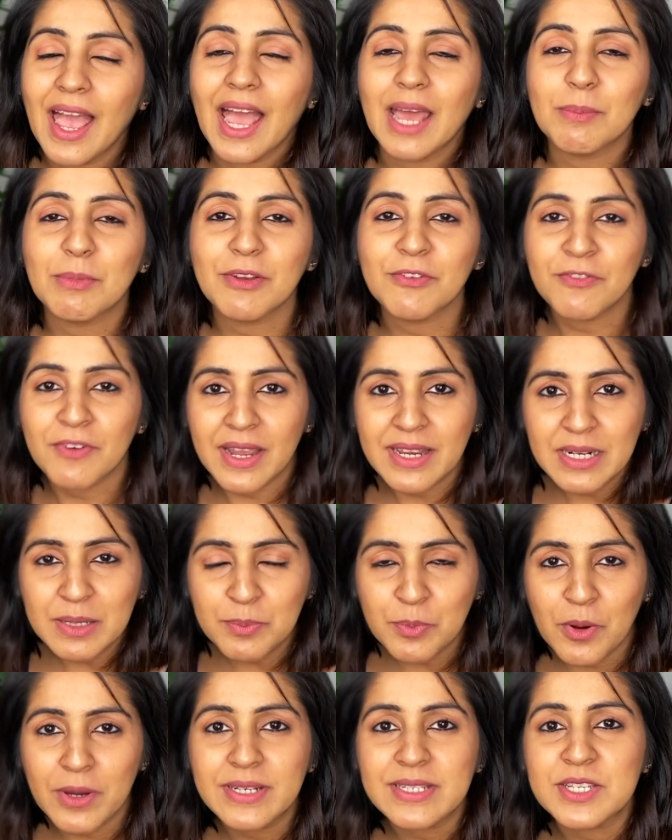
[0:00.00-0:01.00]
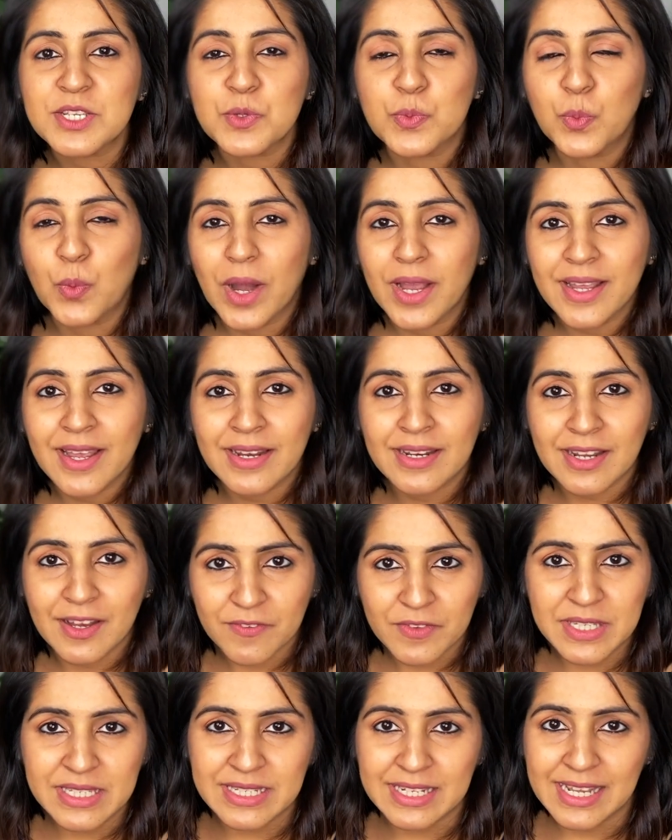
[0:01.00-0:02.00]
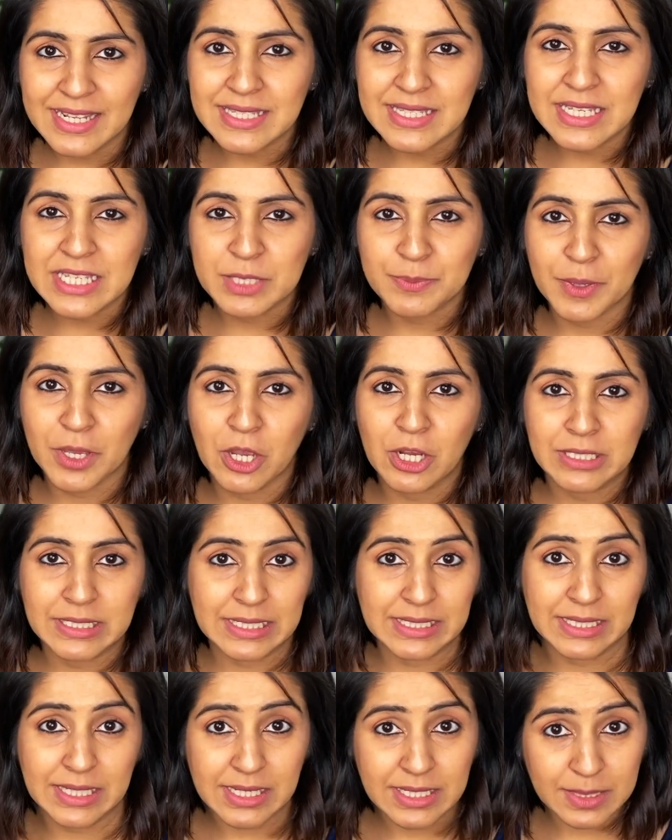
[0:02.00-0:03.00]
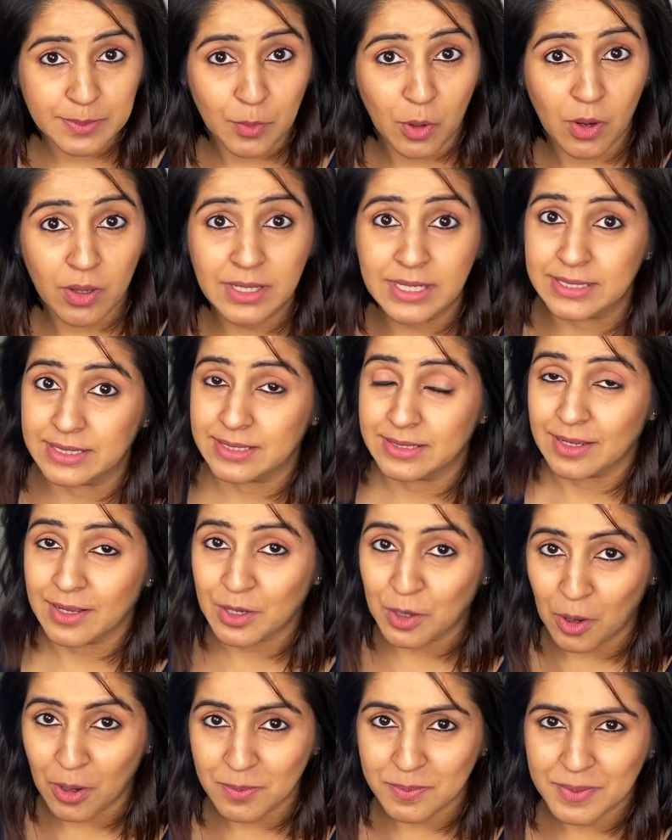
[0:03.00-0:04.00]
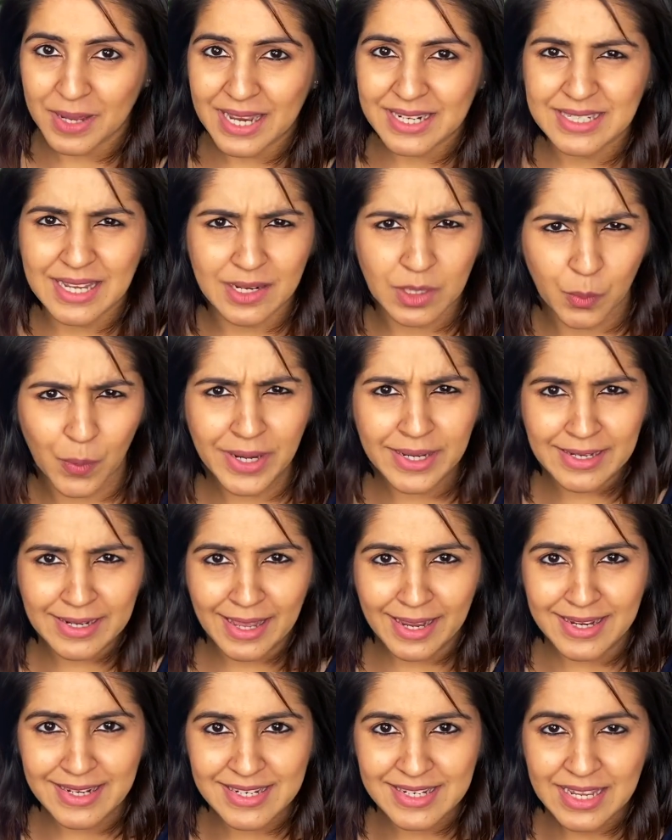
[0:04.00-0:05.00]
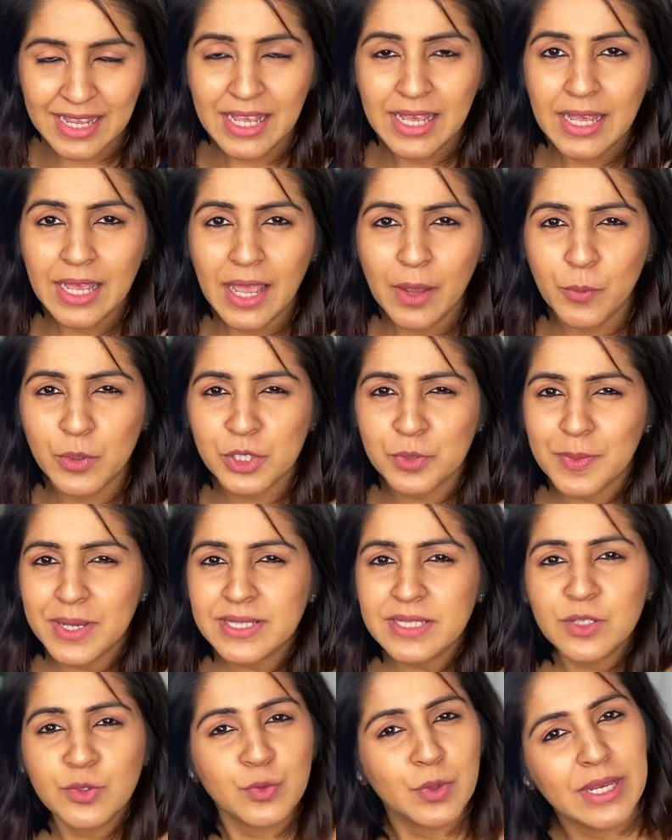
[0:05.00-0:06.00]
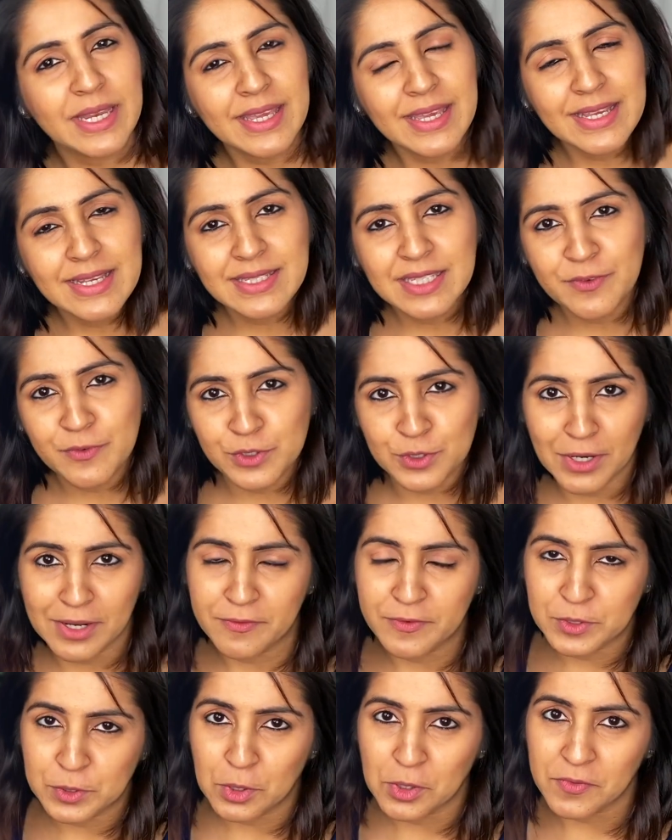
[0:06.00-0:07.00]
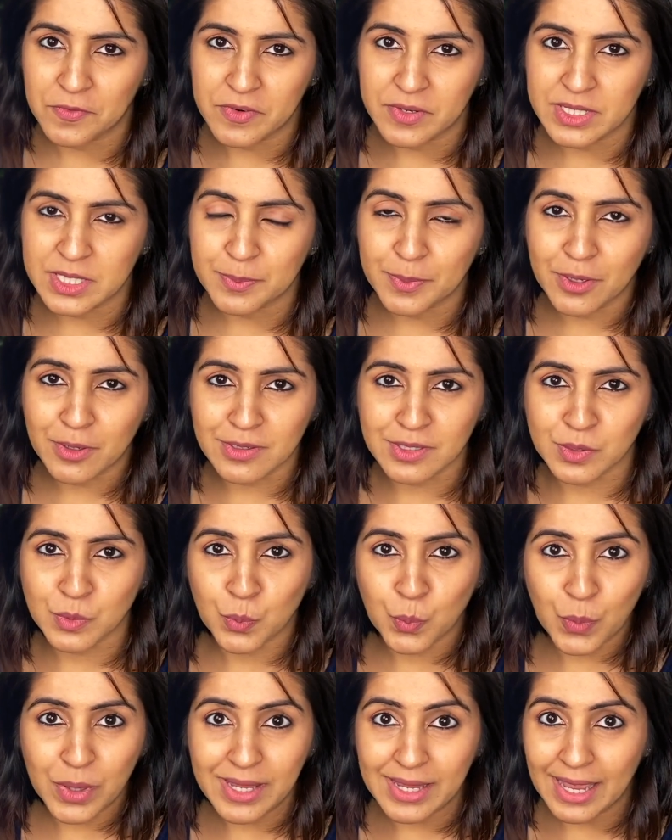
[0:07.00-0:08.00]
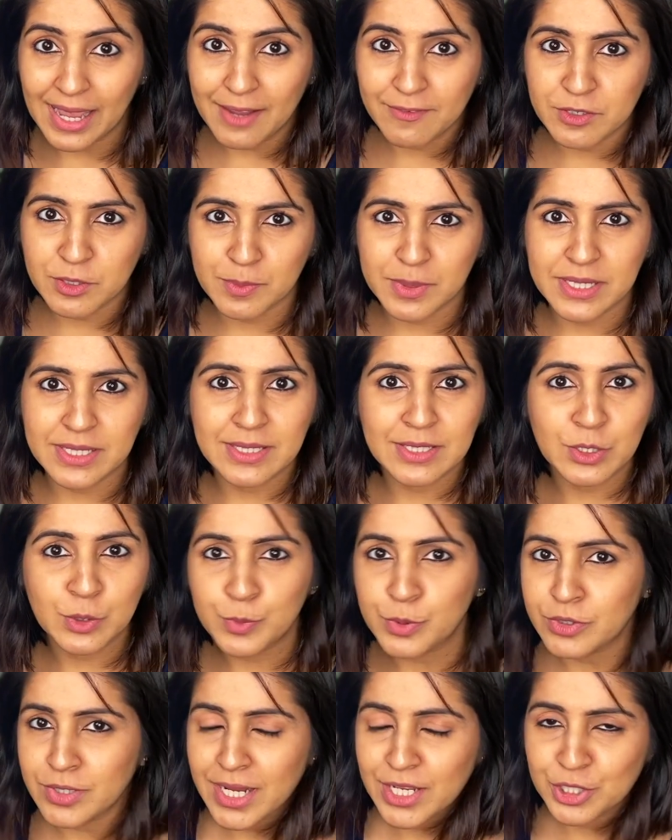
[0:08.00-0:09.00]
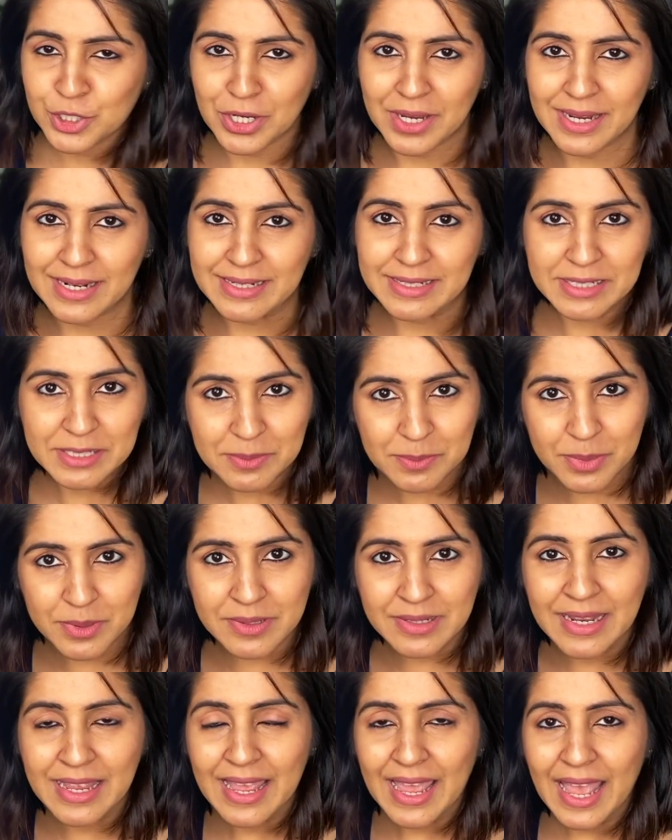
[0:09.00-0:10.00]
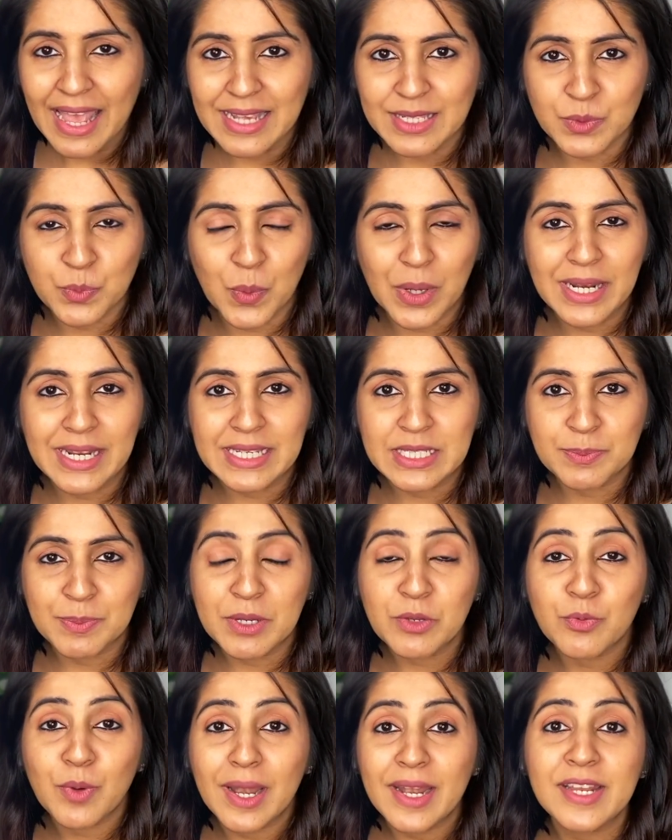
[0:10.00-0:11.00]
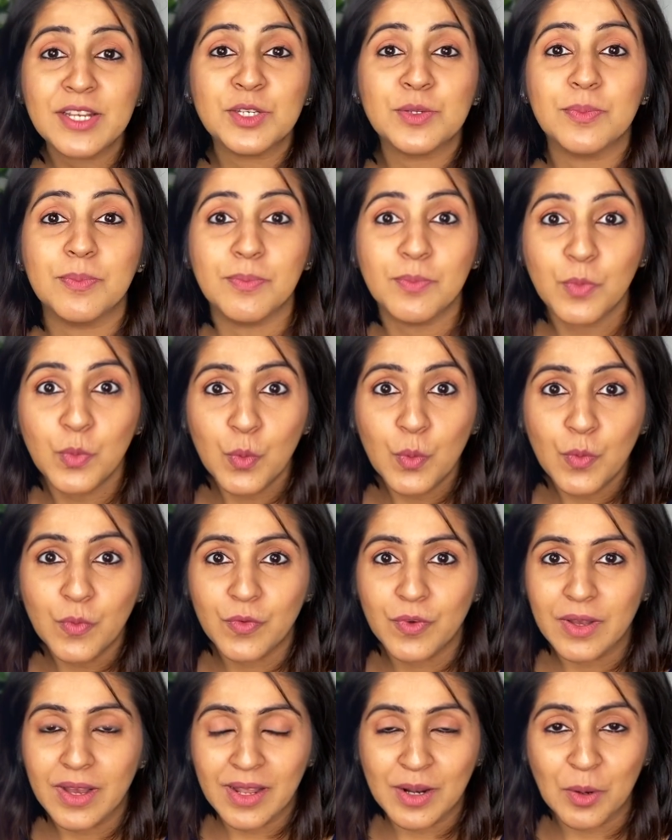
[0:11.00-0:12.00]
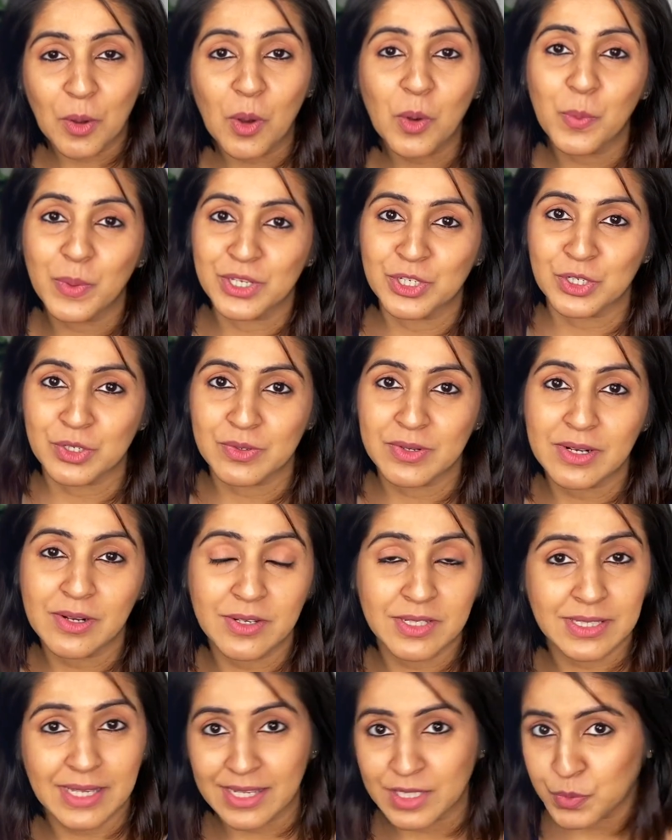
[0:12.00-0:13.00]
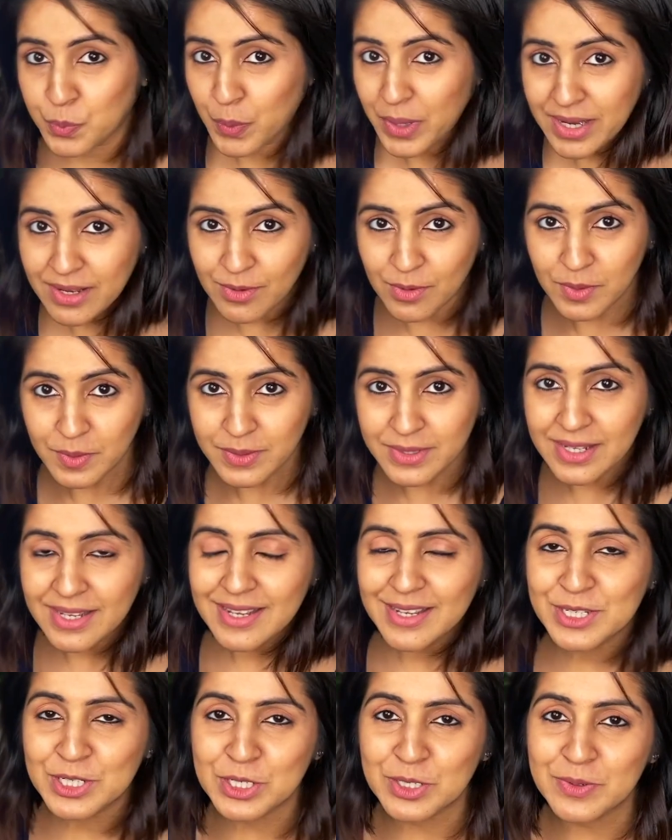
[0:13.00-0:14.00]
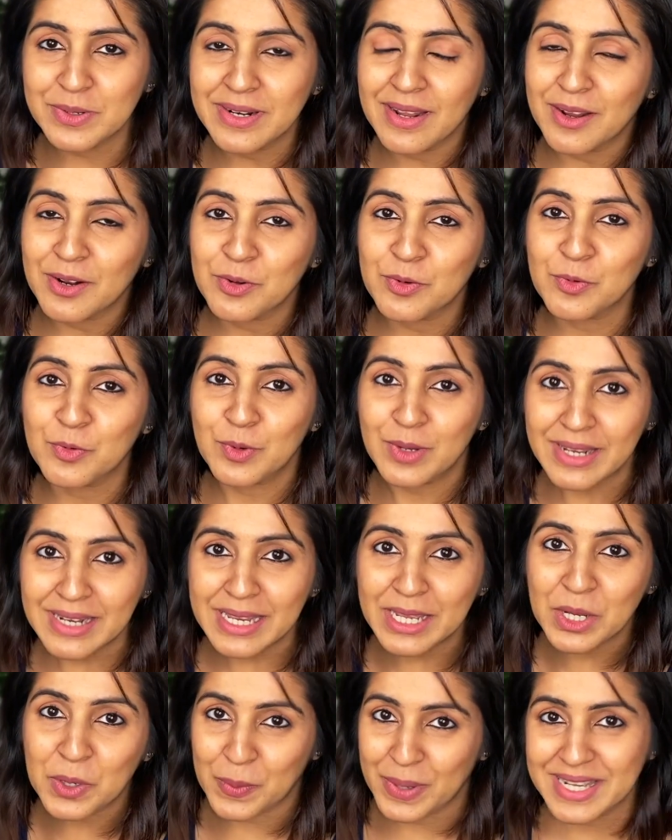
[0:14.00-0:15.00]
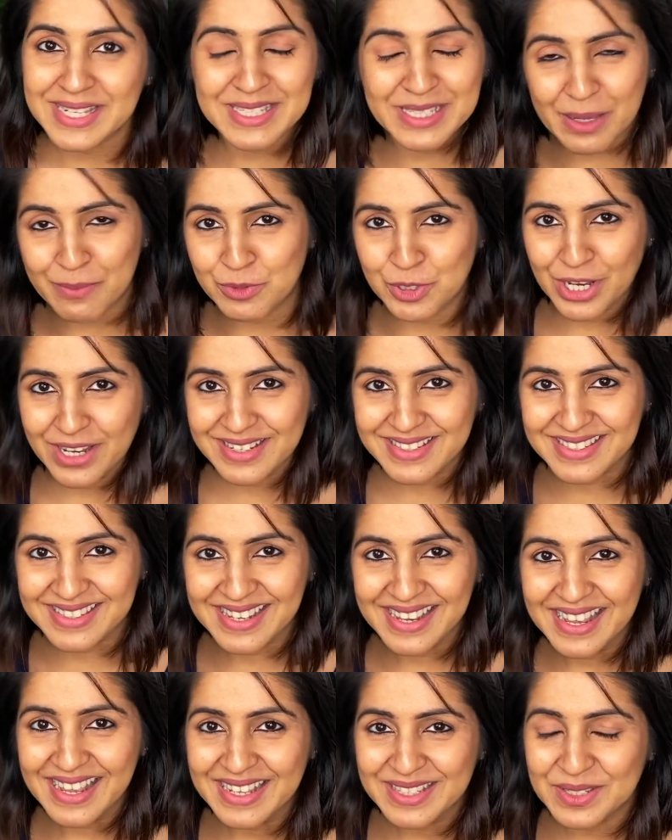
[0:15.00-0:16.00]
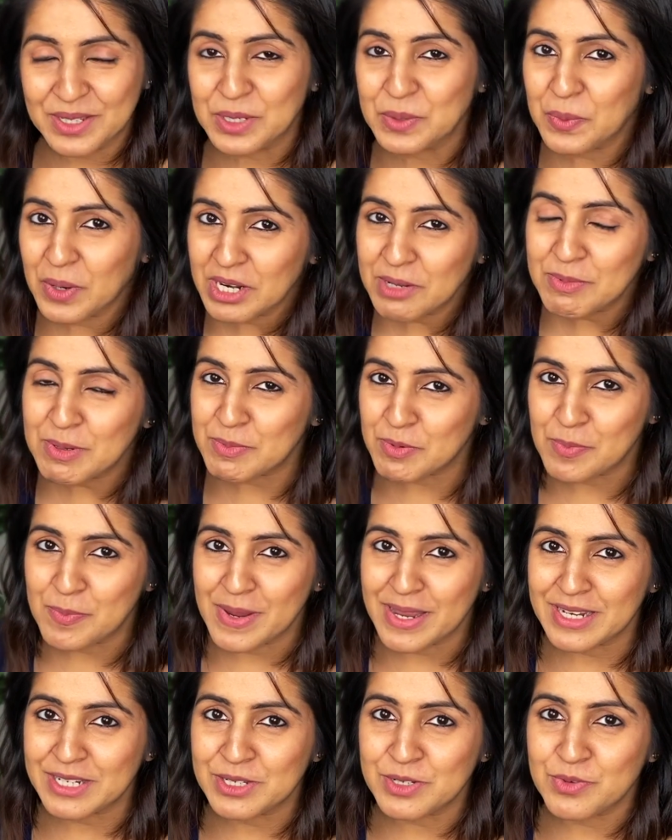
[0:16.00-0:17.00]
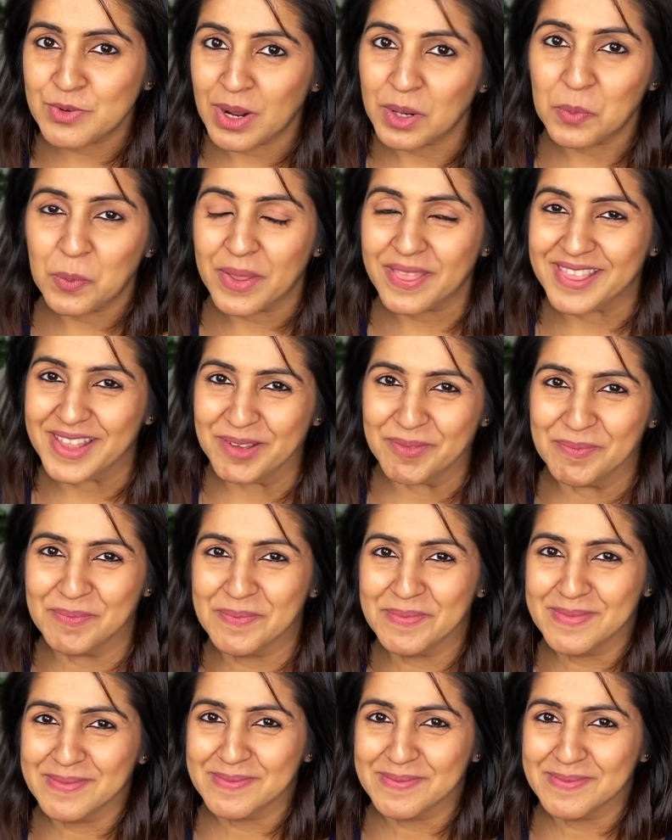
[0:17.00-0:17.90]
And my final point as to why I love this lens is because it's small, it's compact and quite light, which makes it really easy for child photographers because we have to be super agile and nimble as well as be ready to move along with children, because as we know, children are really quick subjects, so you want to be prepared to run with them.